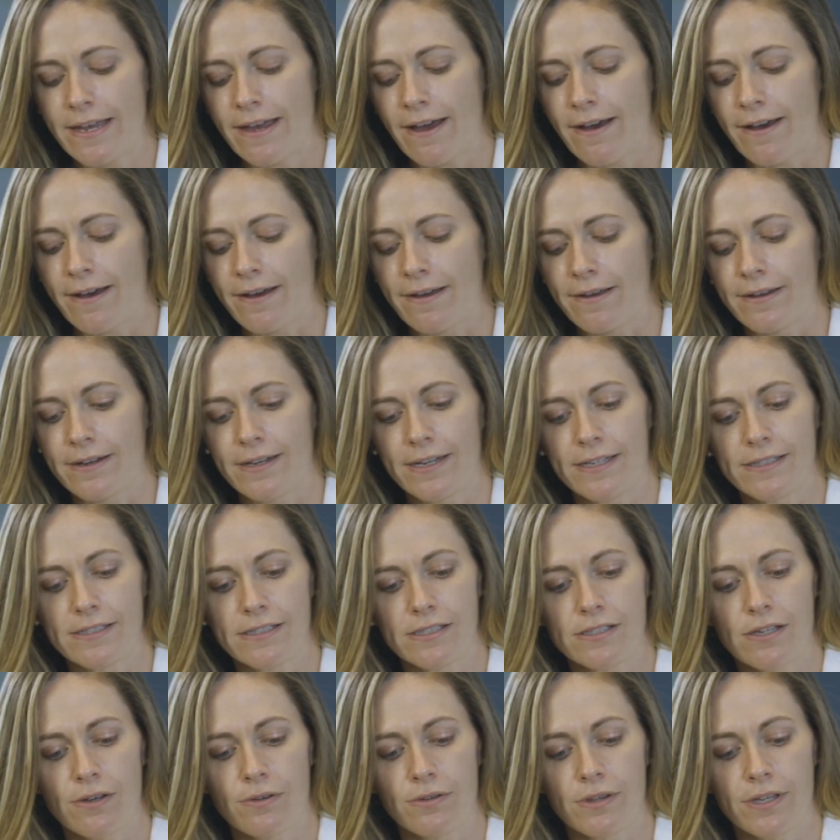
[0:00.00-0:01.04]
And
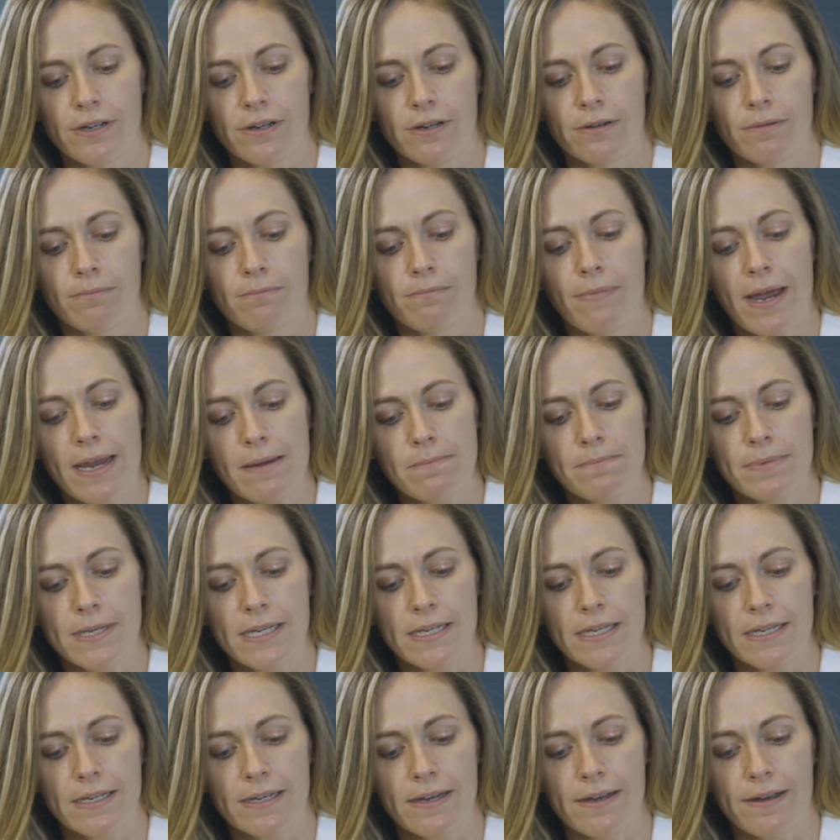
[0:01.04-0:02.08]
so there might
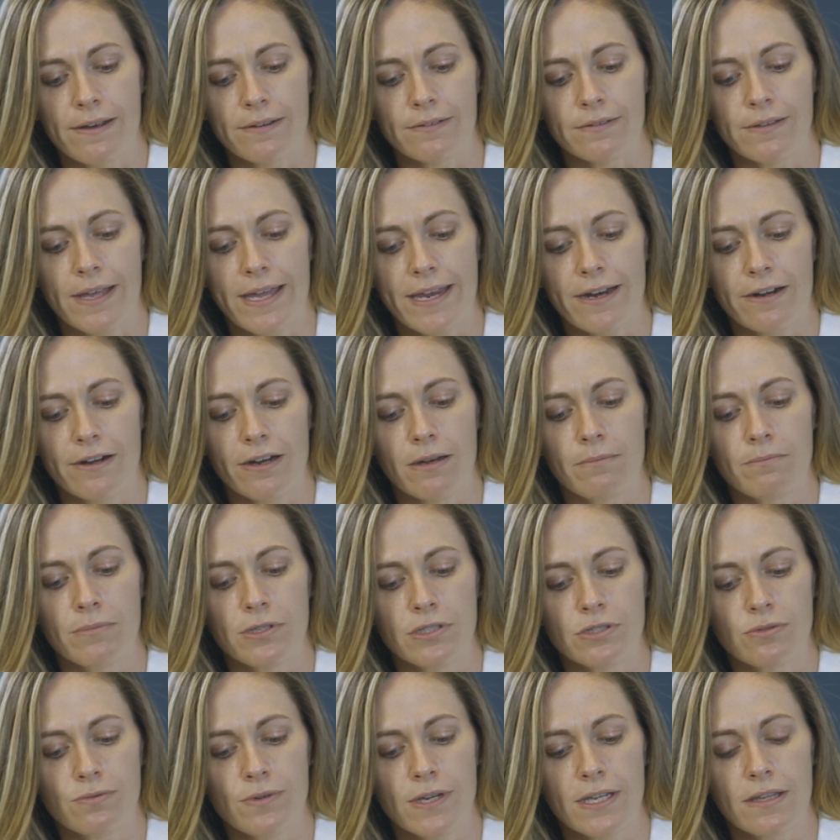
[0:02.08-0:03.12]
be a layer in
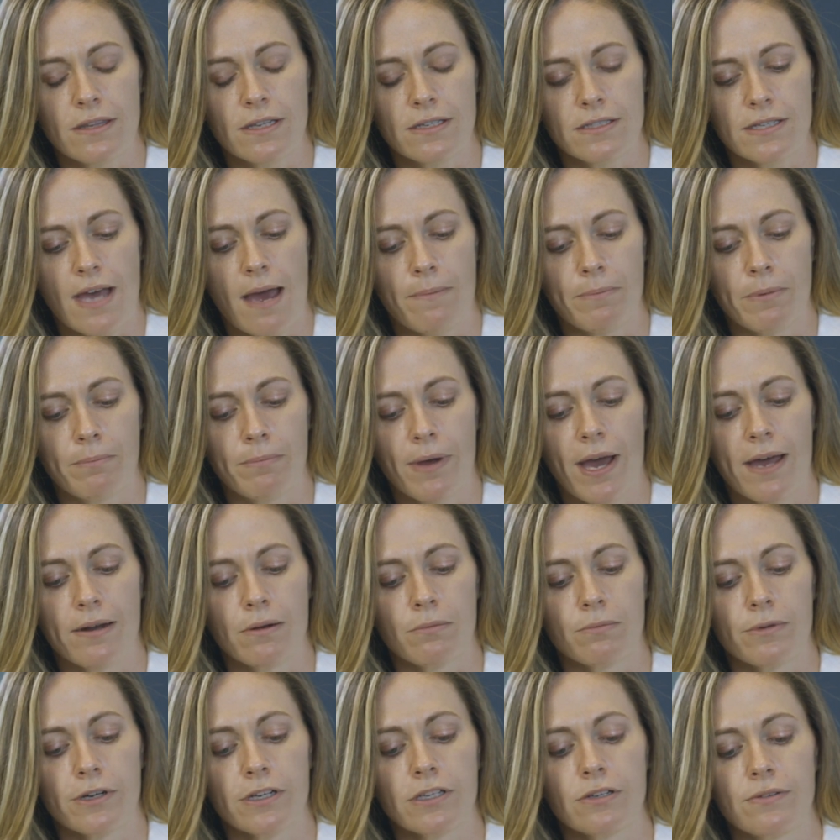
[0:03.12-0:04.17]
between the top and
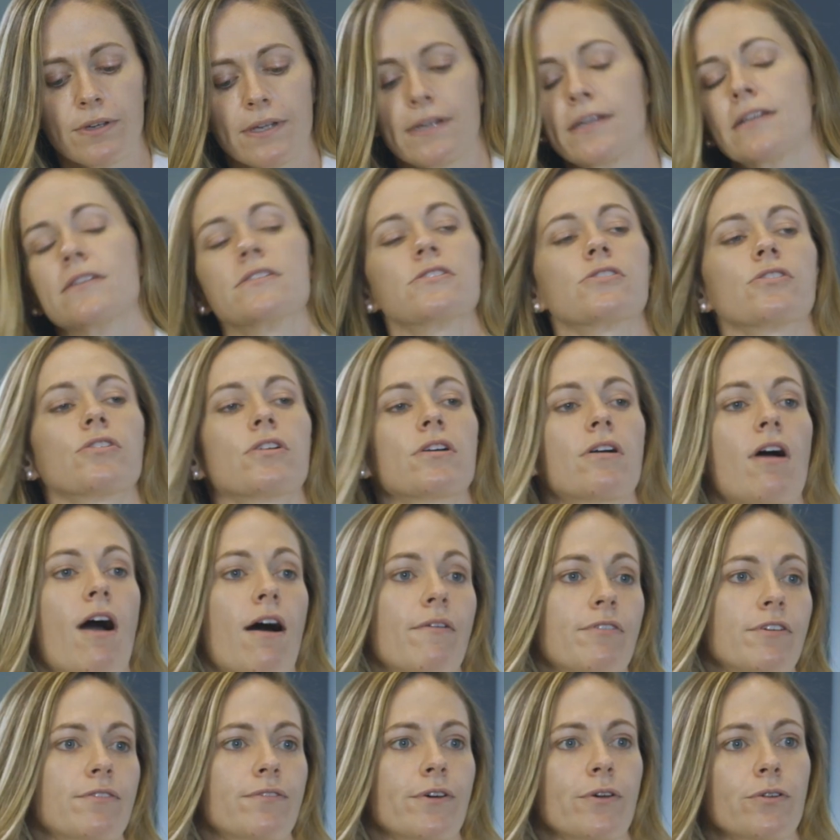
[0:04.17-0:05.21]
bottom where you can insert a
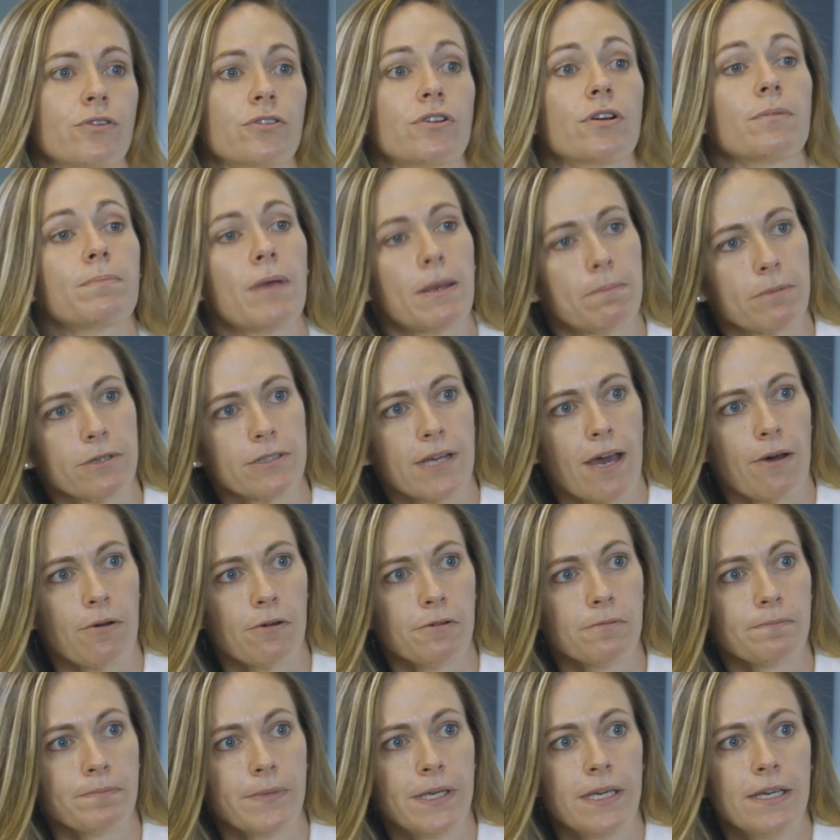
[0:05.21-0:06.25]
coffee filter or paper towel.